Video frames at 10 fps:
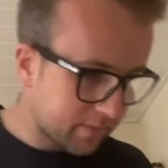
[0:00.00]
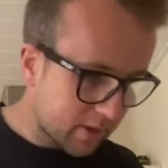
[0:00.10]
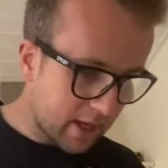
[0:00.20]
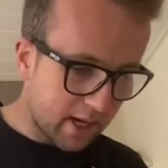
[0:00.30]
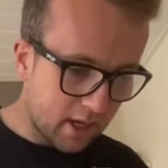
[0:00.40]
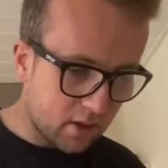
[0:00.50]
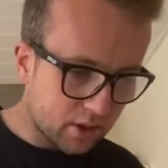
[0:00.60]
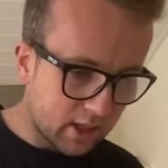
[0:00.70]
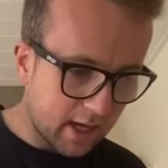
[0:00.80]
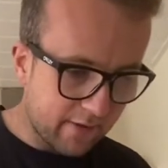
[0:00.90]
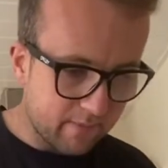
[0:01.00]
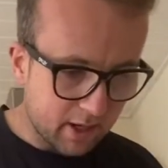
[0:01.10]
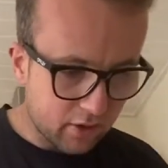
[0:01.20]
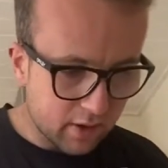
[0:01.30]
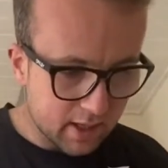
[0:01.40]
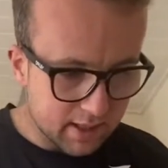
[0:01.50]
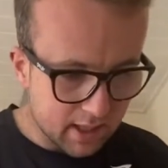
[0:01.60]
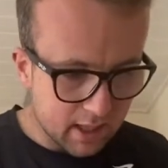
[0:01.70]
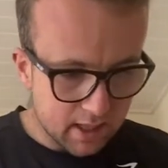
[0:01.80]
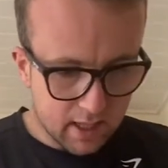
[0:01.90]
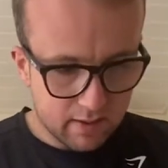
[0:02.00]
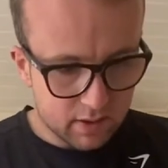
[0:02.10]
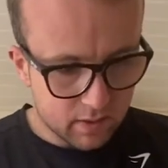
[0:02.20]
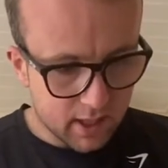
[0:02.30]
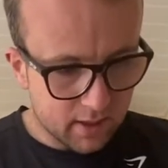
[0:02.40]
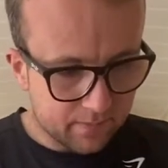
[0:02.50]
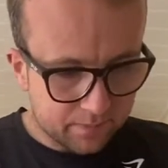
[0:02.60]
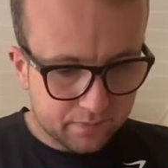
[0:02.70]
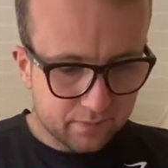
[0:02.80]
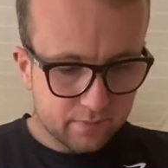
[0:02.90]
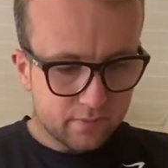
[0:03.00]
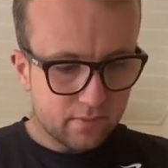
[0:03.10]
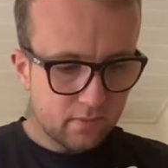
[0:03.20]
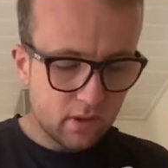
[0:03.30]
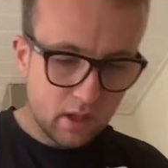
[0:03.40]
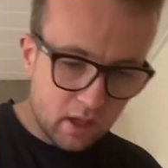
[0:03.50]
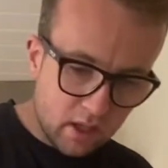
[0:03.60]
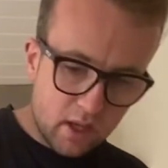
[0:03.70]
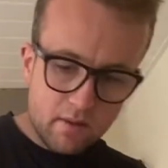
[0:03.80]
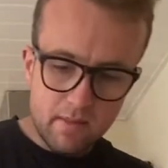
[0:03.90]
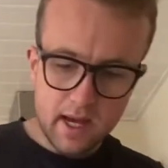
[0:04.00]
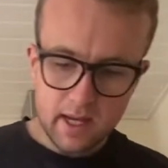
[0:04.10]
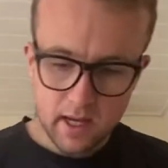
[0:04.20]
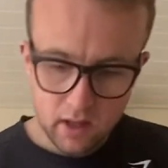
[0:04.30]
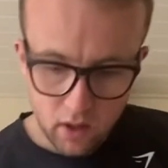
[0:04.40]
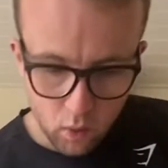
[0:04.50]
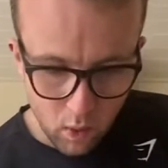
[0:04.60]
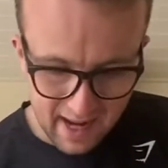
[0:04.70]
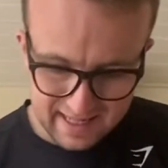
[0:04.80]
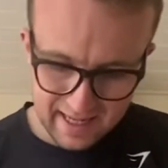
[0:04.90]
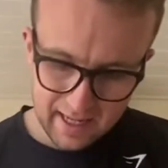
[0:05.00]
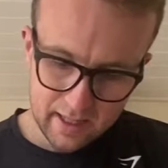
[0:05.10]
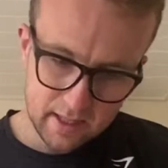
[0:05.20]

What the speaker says: And I usually have my creatine in there as well. Make it a lot wetter